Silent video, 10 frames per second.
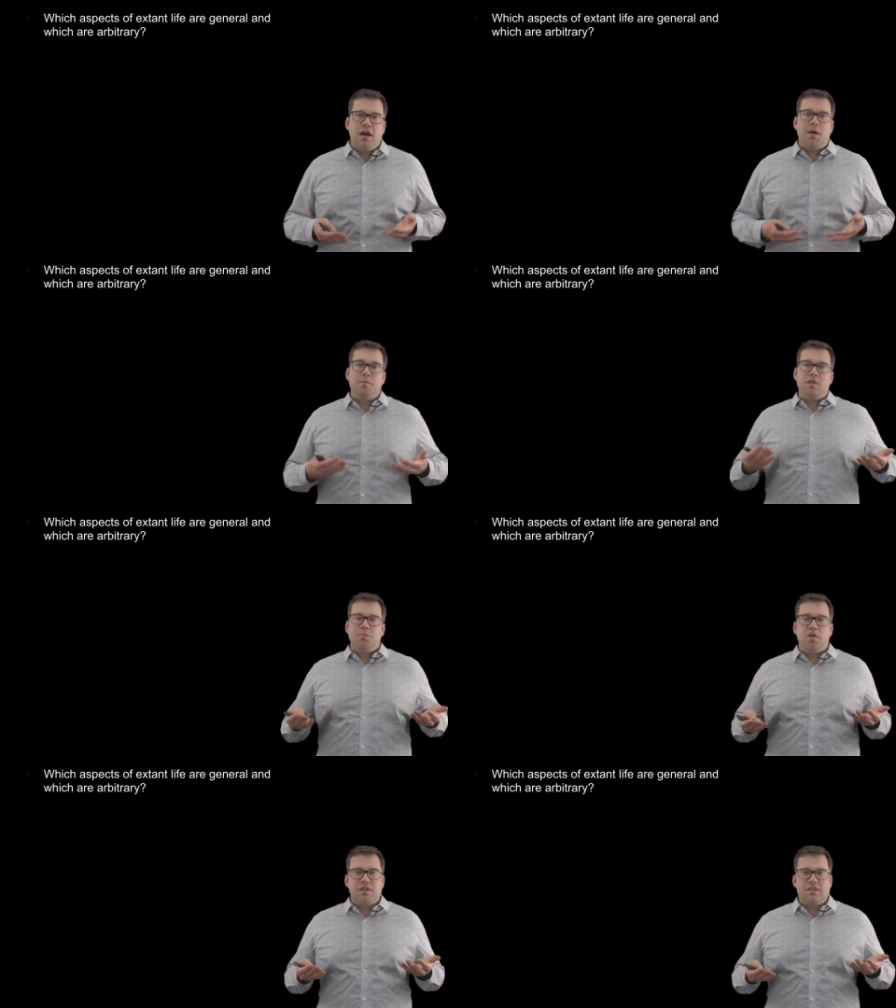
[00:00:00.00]
up to
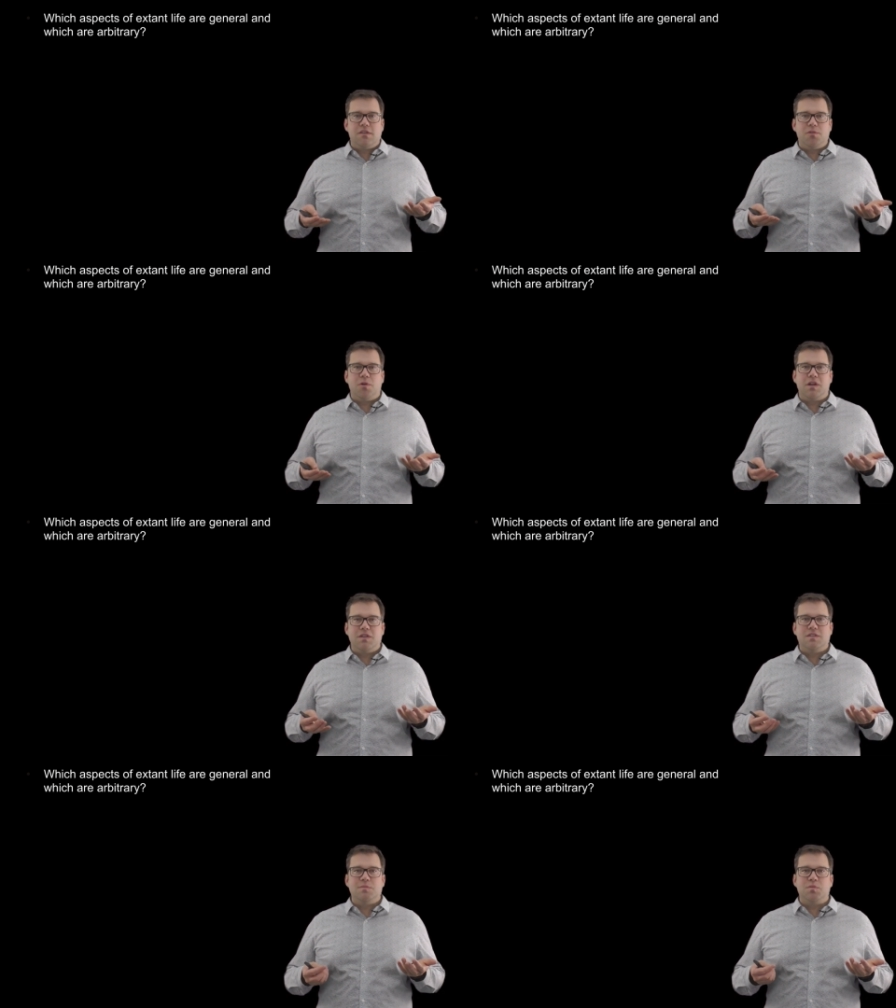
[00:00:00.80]
multicellular
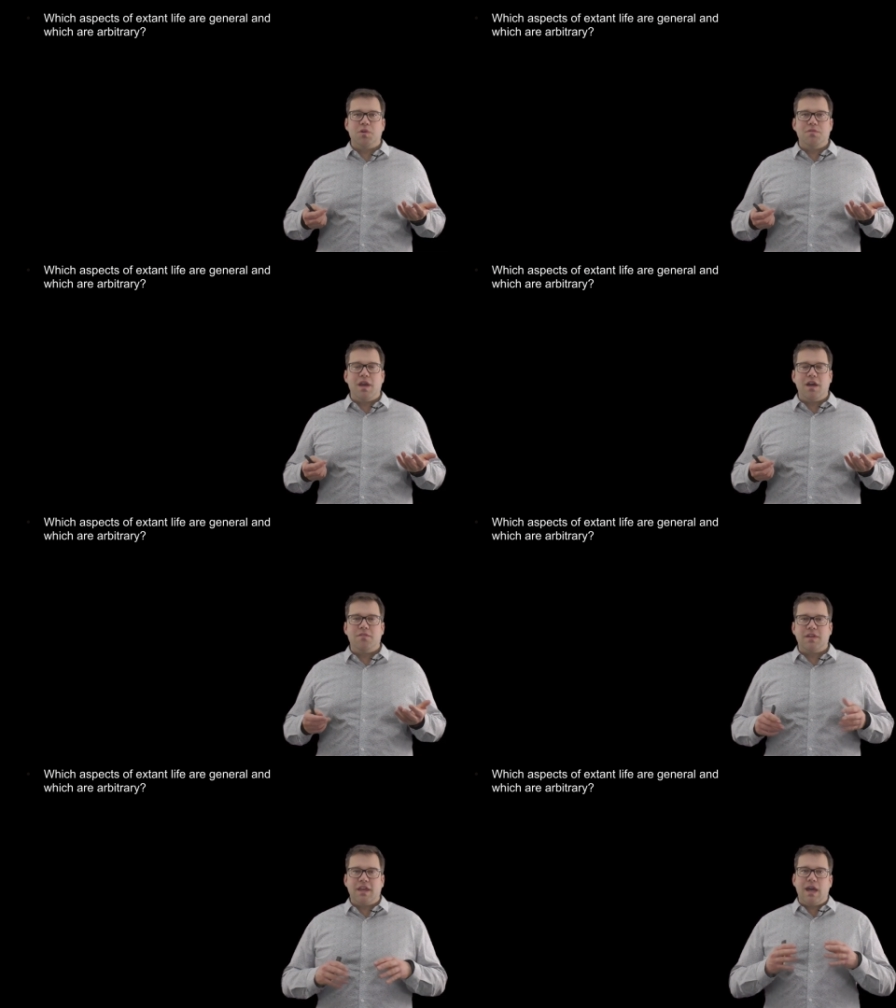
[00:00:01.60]
organisms where you
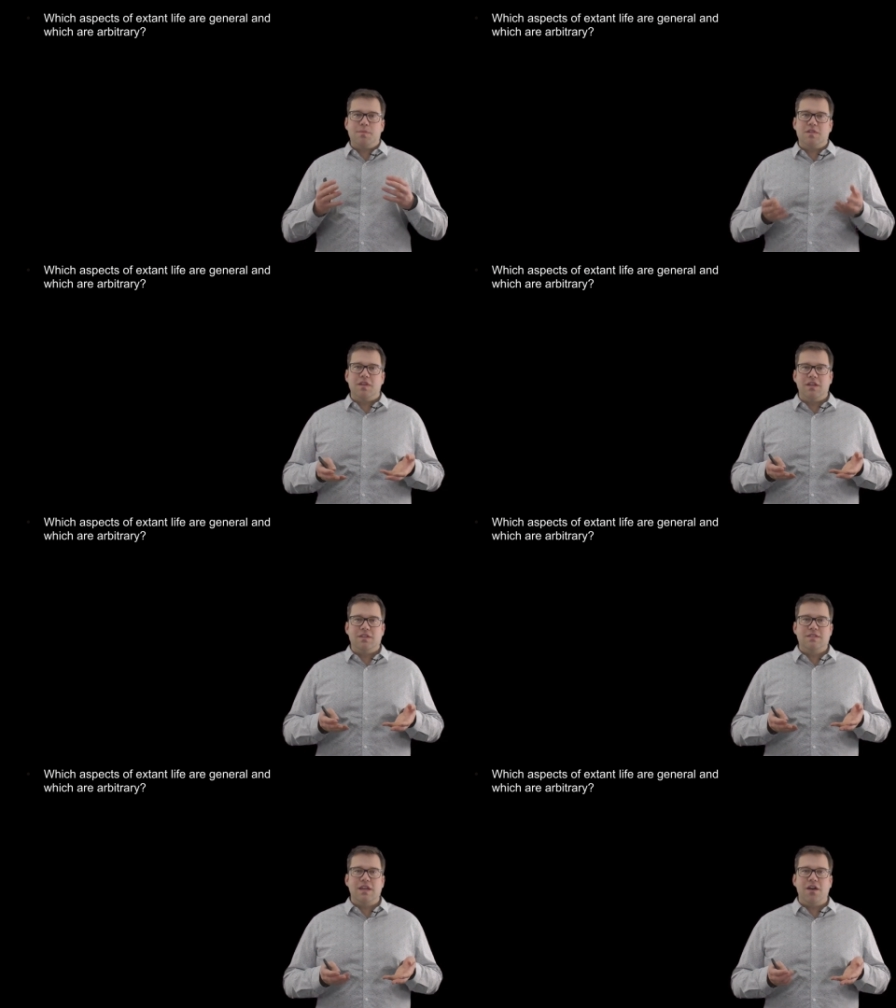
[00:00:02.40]
have
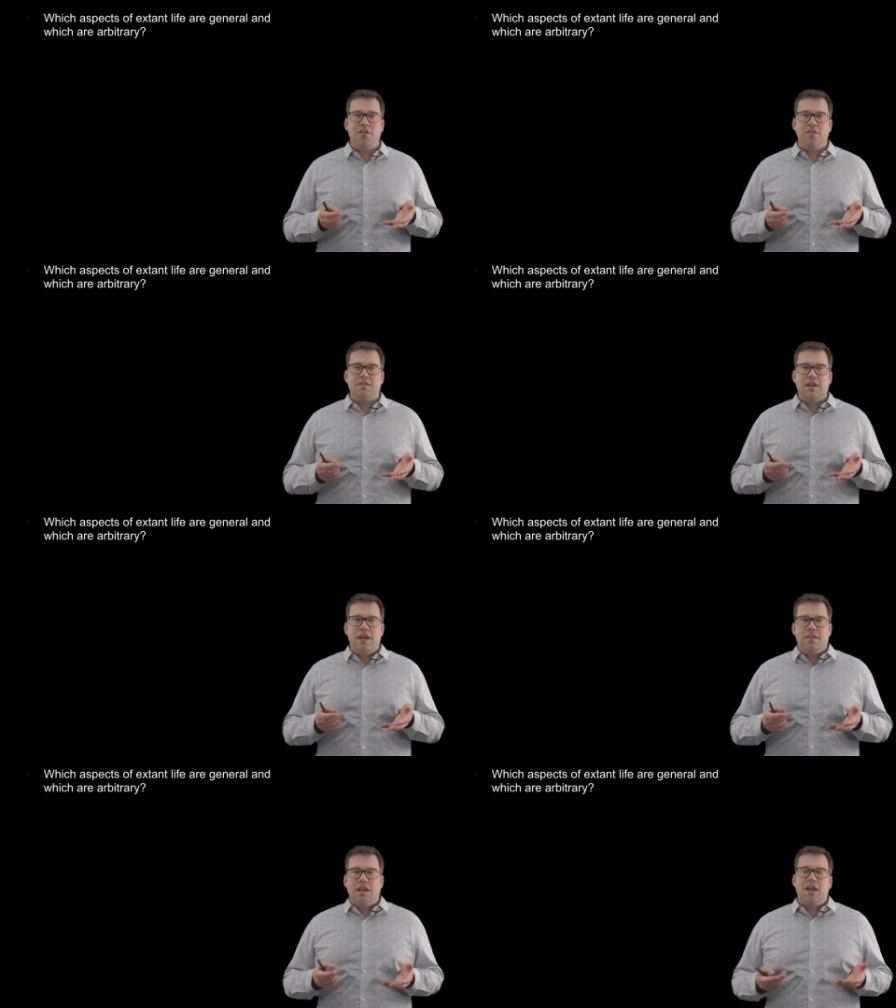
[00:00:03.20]
encapsulated cells
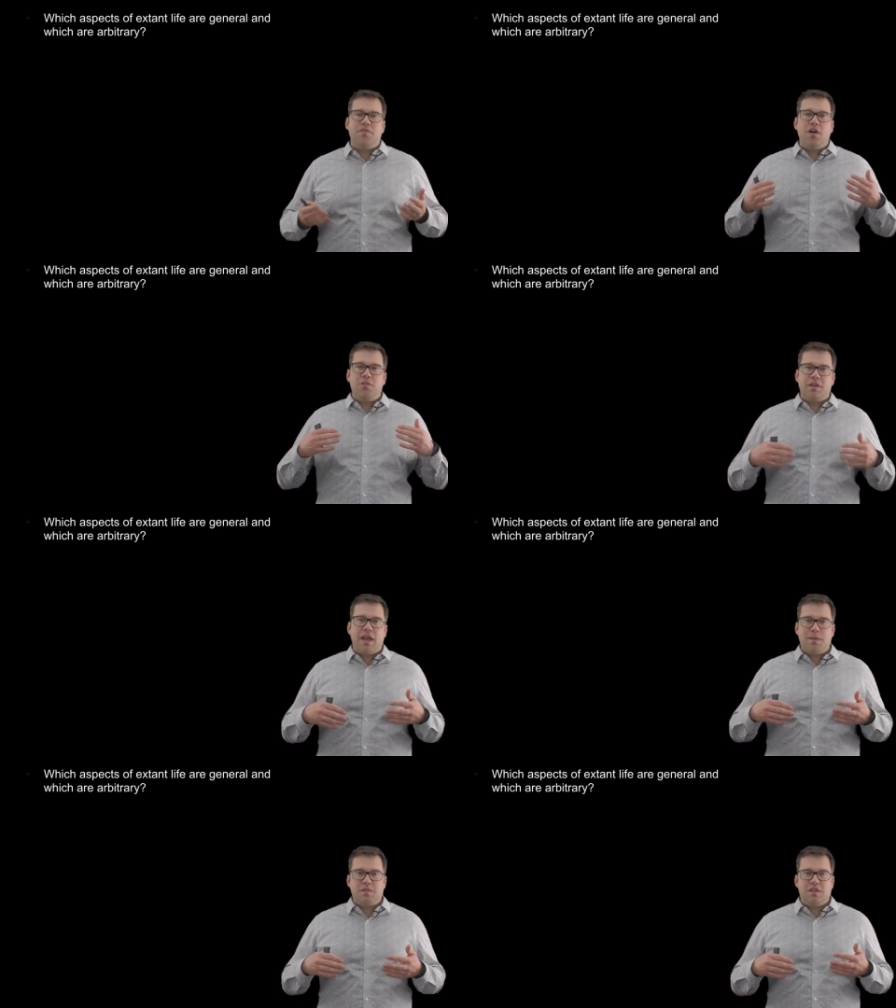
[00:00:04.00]
that have other
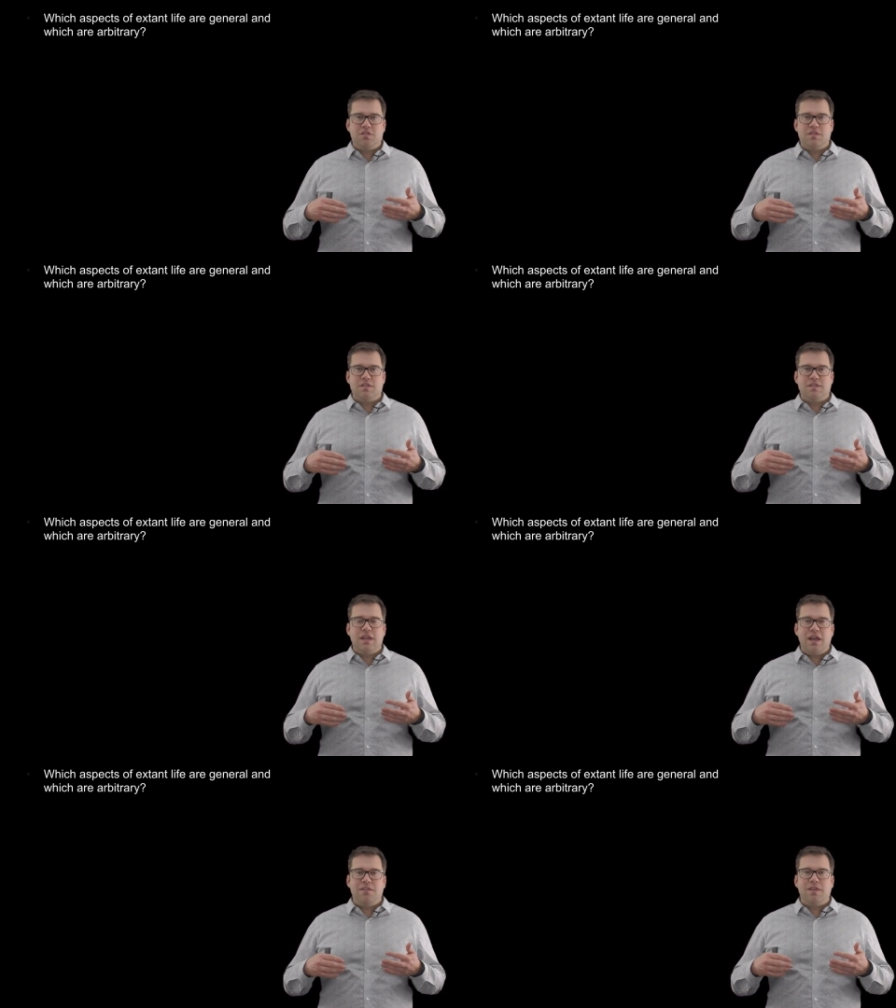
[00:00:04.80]
encapsulations
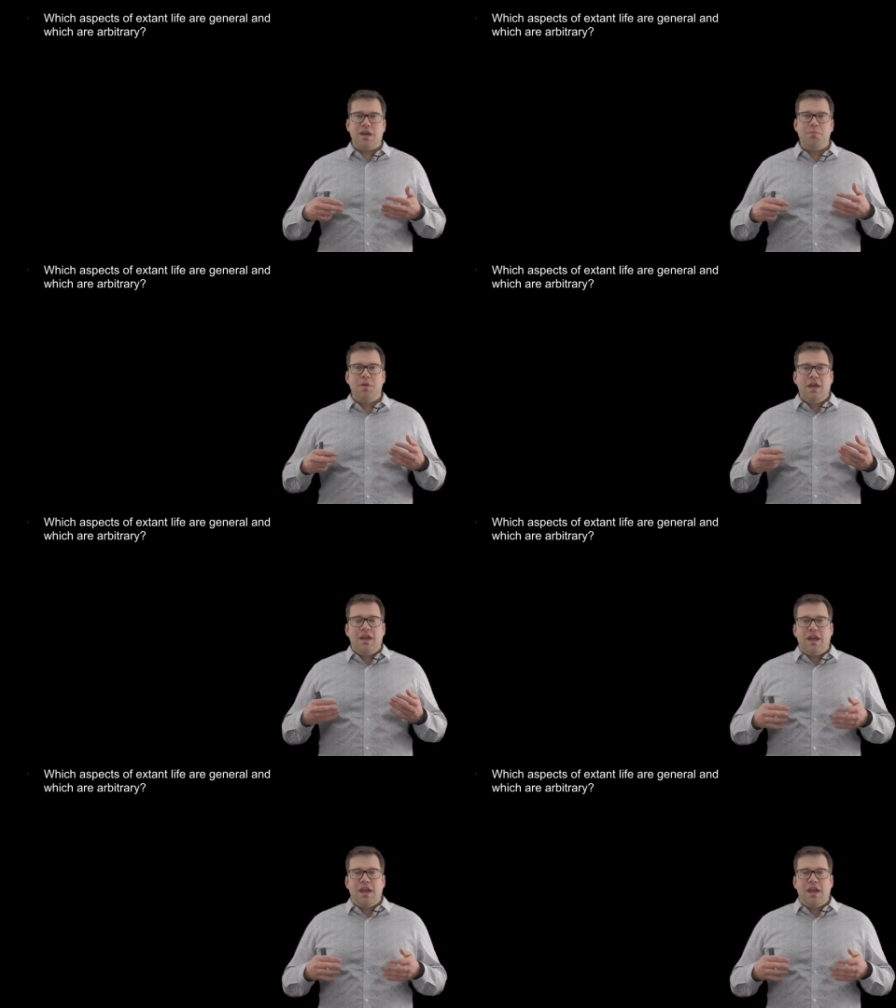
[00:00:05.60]
inside of them,